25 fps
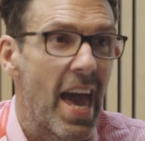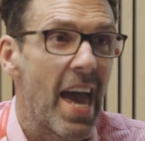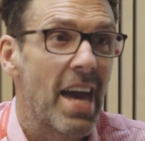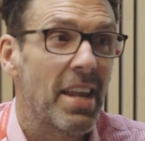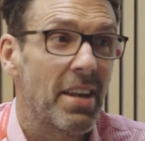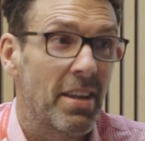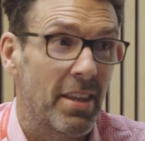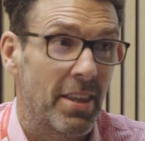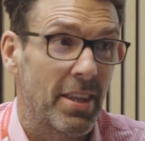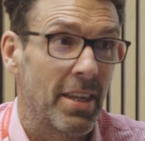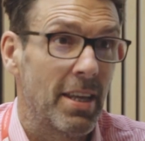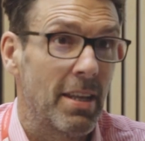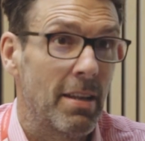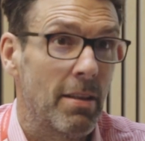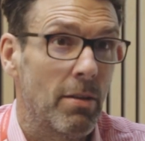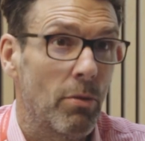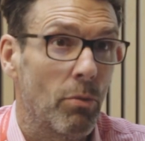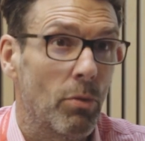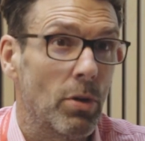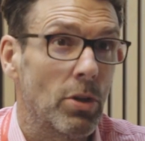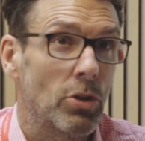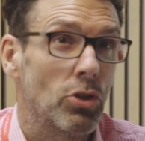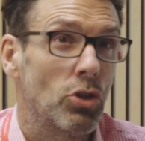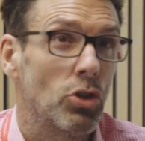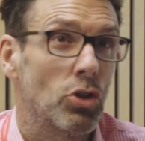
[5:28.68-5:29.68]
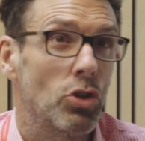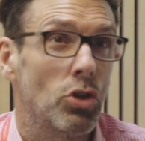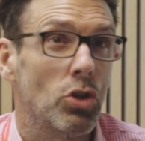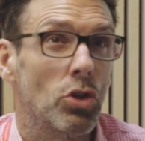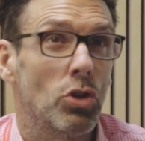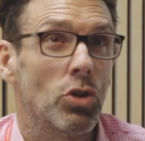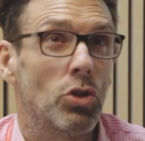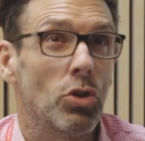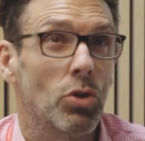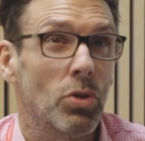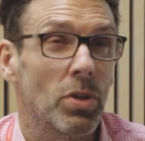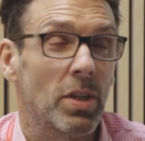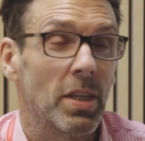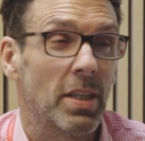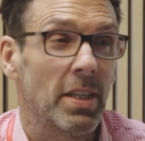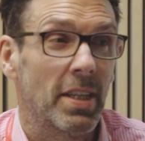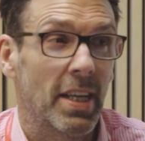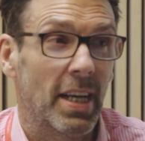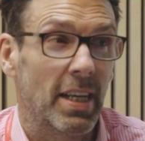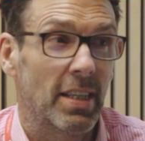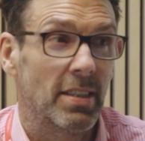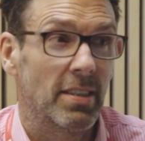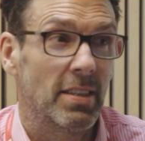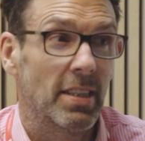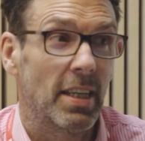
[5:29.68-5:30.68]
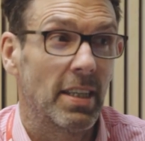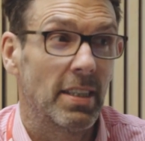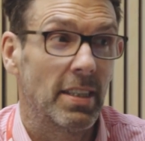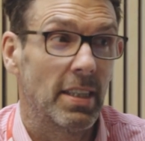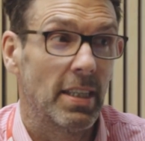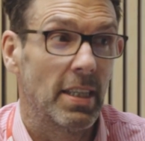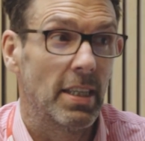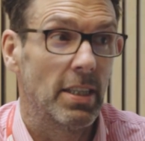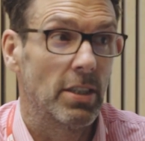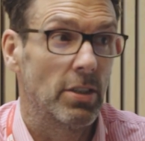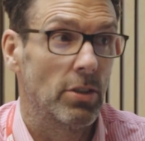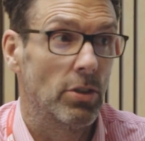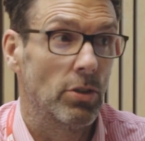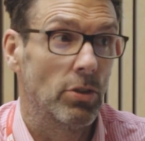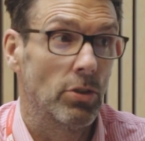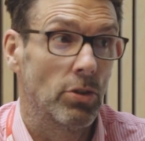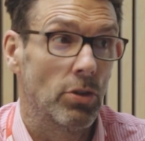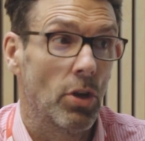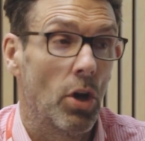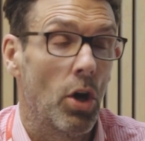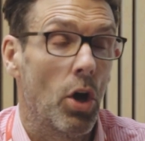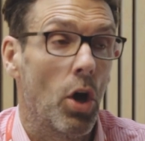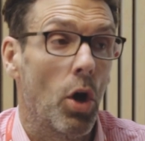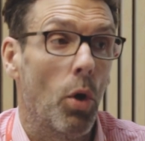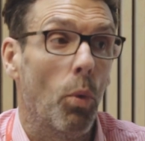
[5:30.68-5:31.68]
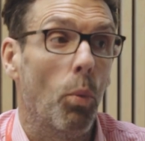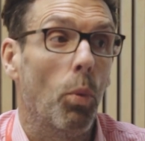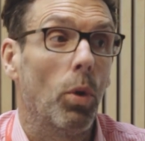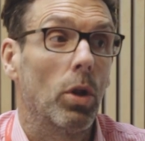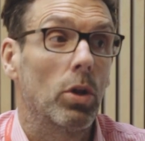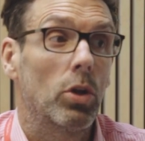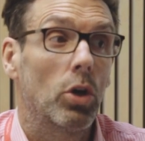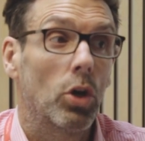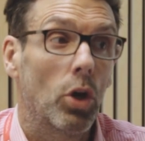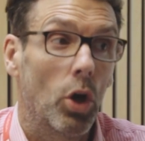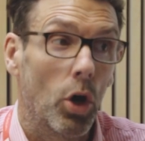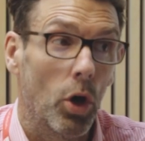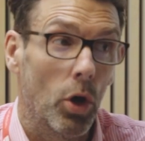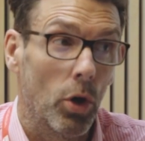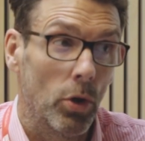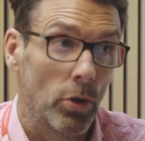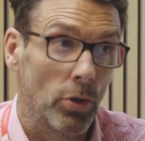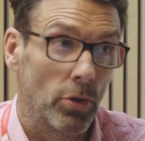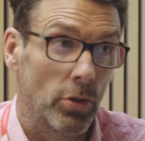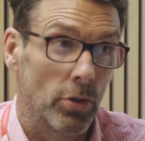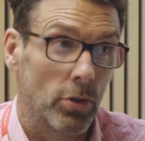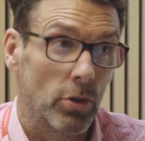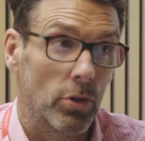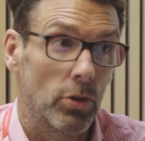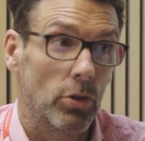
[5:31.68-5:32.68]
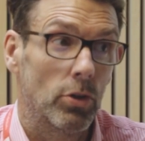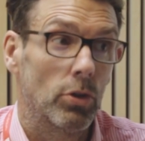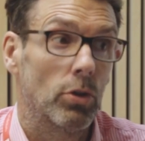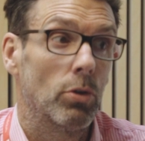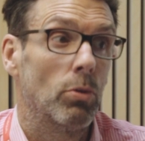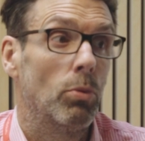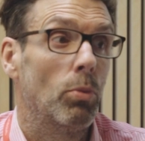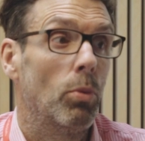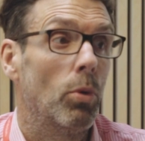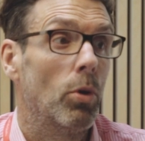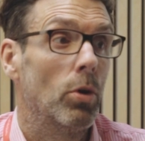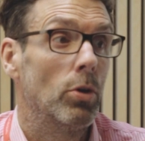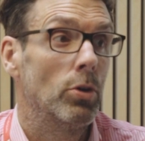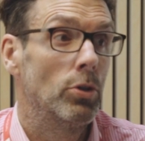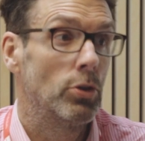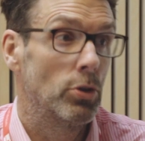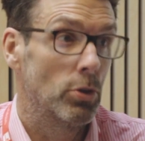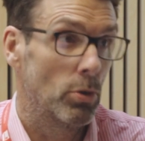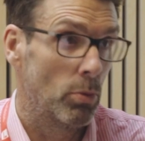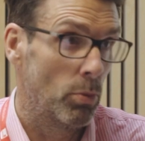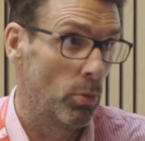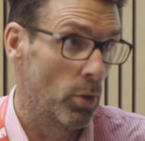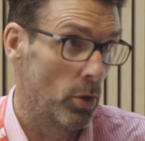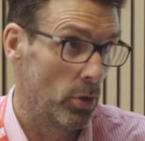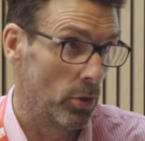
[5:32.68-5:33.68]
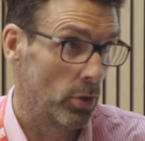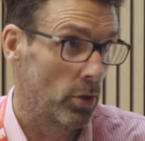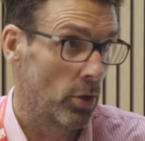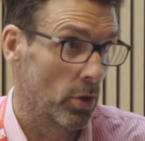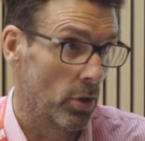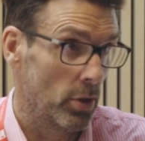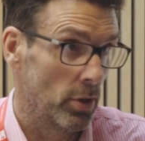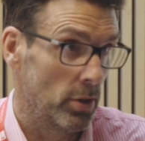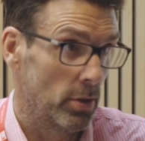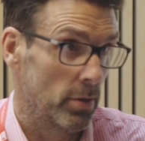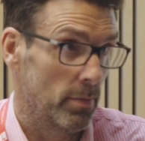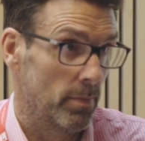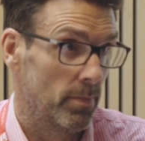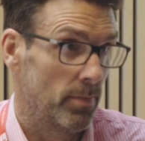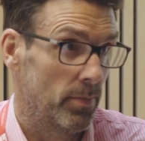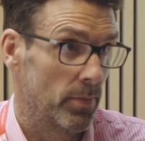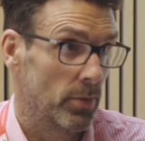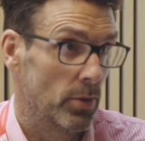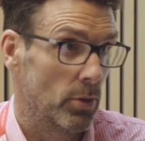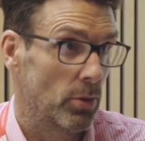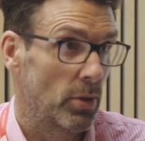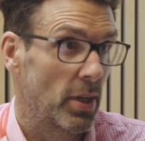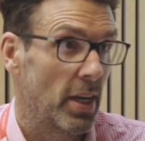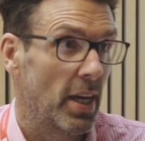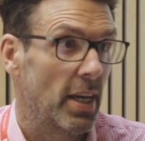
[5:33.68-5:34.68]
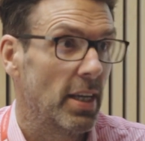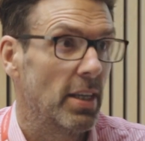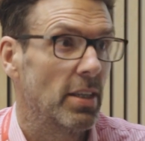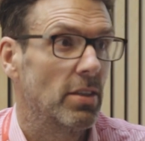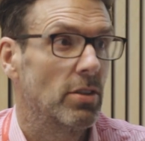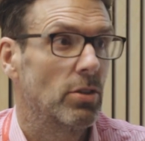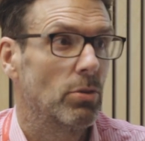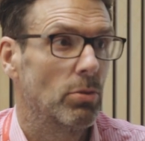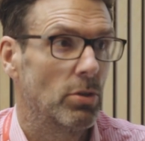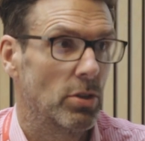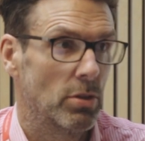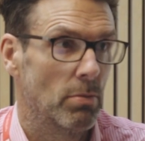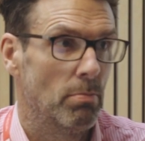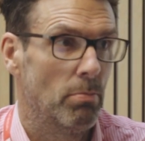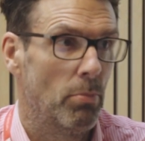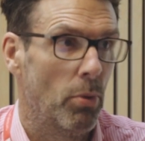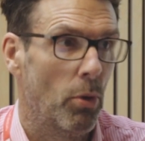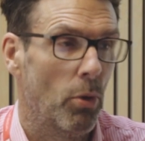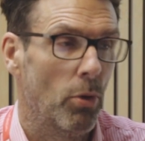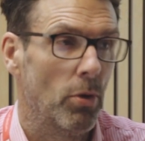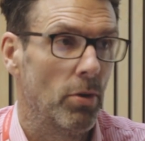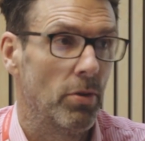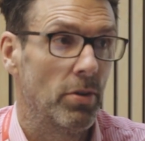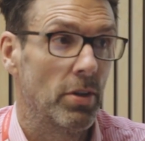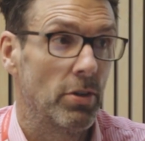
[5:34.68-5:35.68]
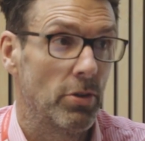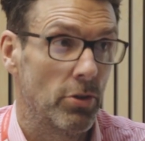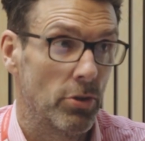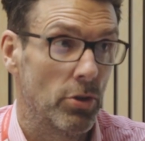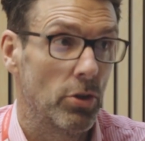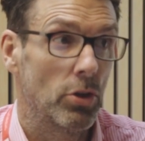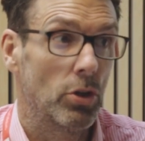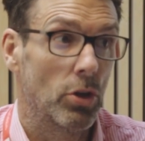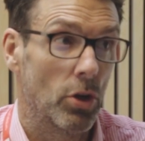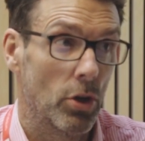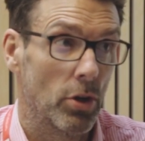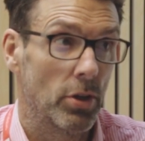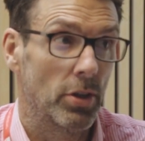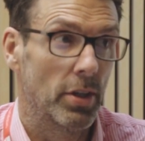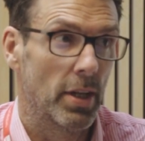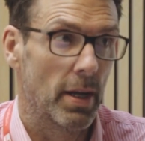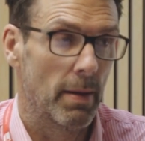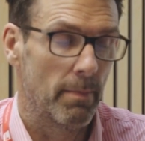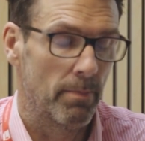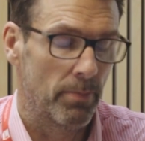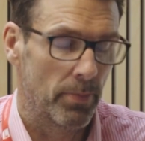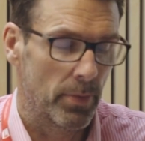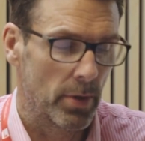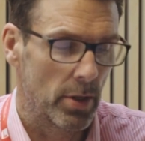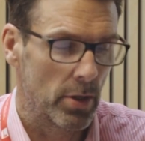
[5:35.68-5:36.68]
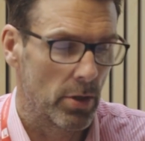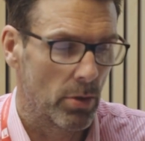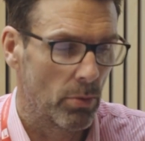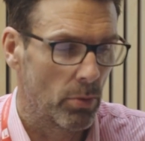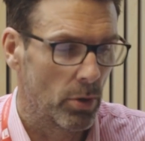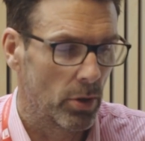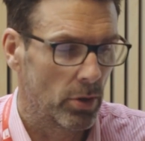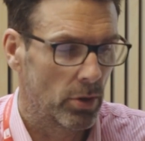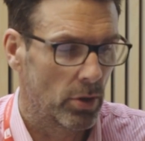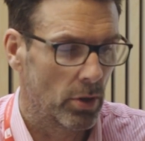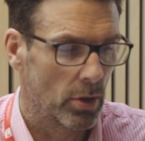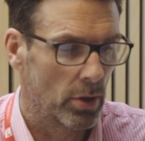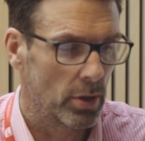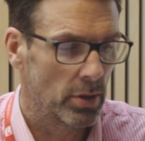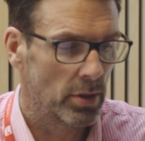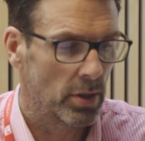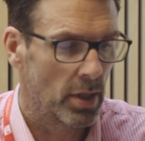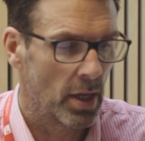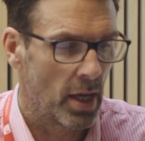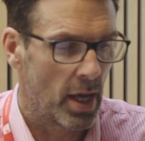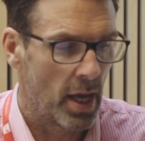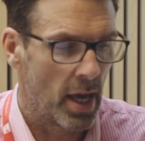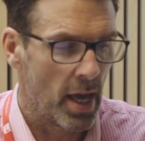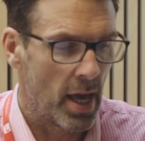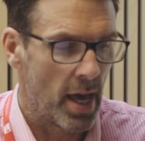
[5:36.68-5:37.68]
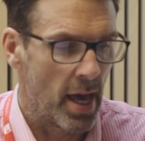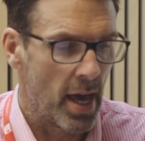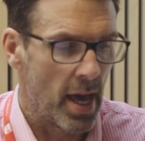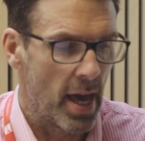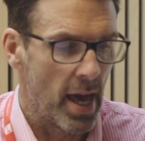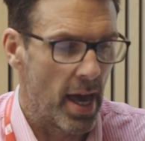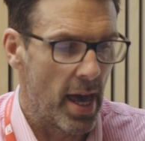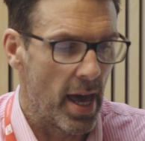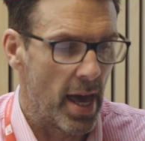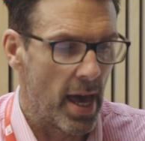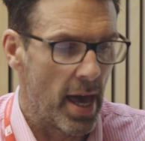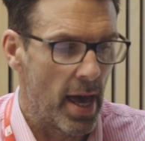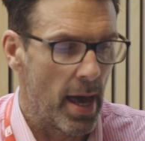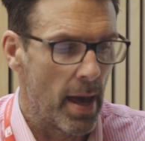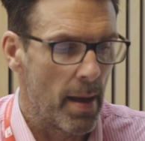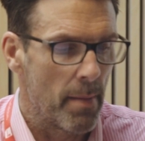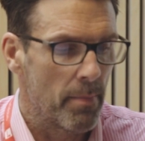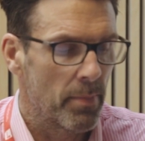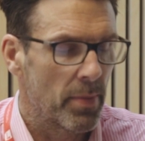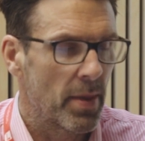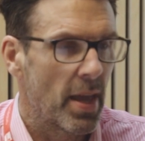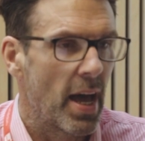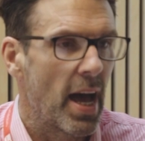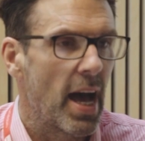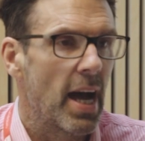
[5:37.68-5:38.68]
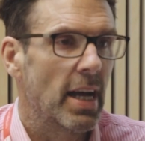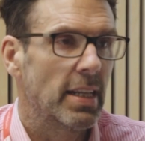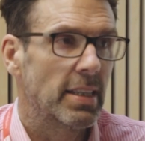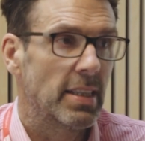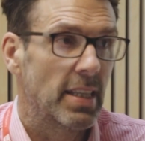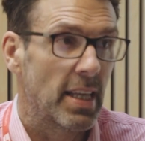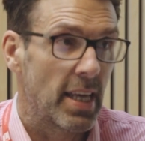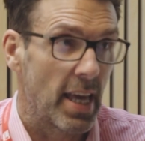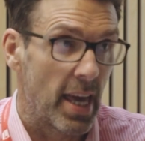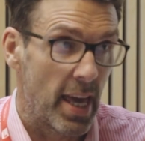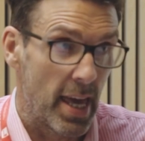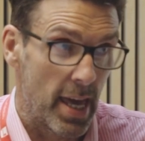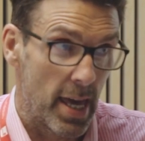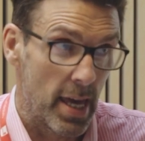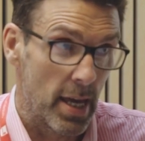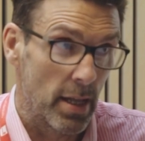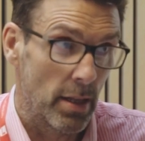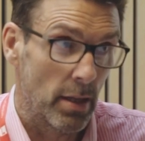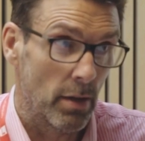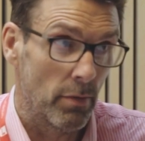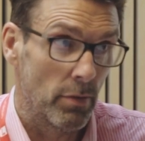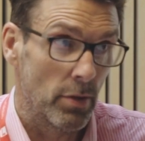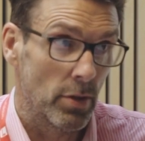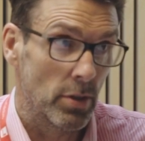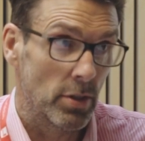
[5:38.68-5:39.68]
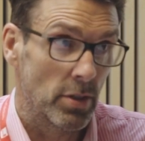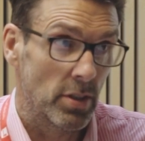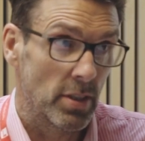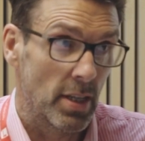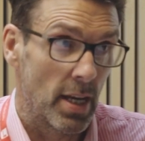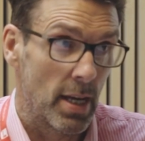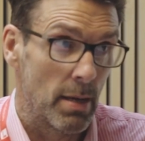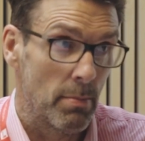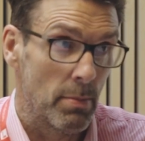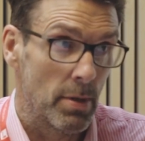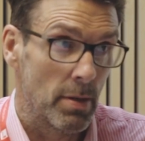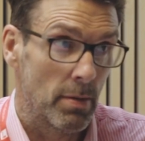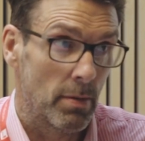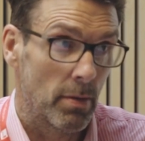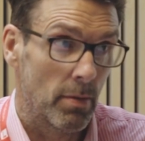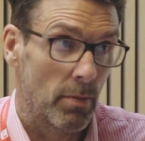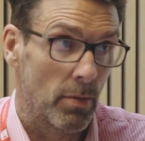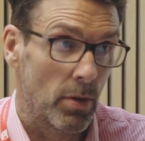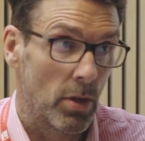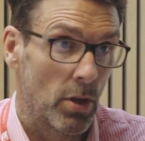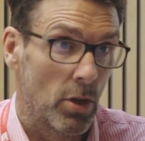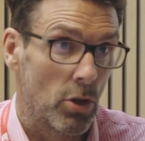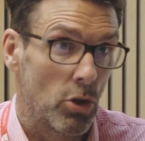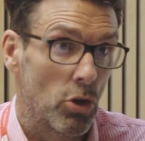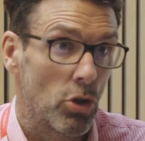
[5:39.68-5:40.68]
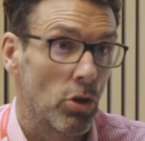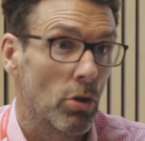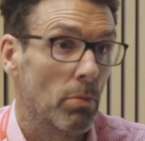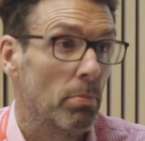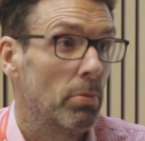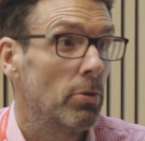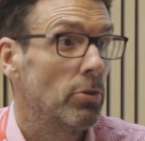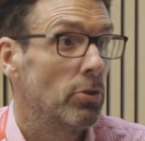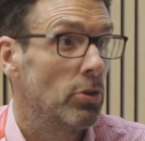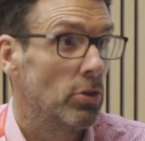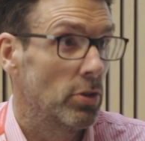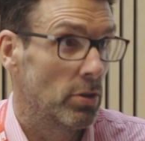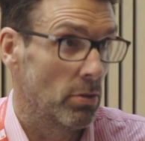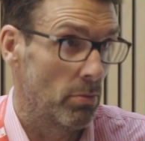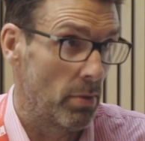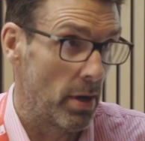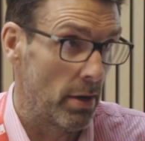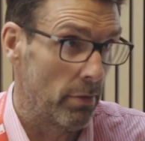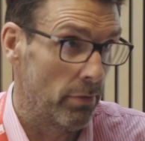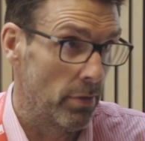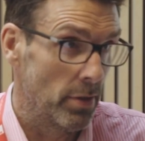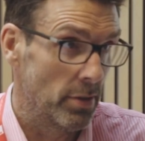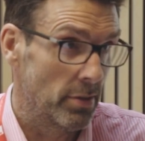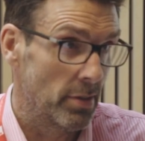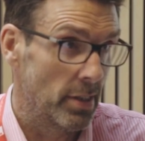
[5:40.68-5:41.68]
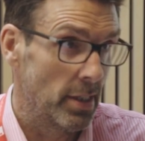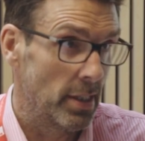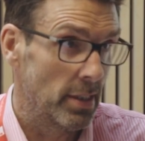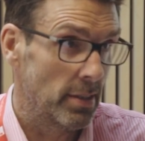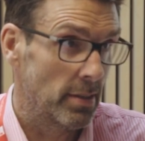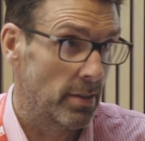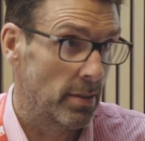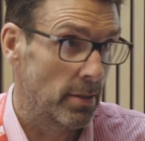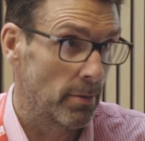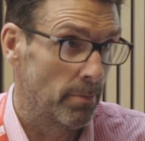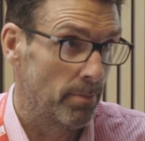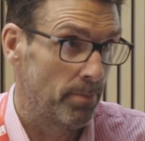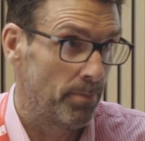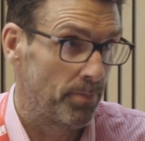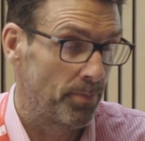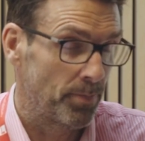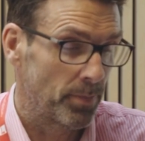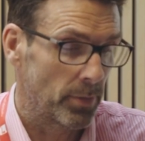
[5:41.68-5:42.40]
Anything which you do in in-text citations will count towards your word count. Okay, so it's important that you do count that in your word count. At the end of your assignment, you'll produce a reference list.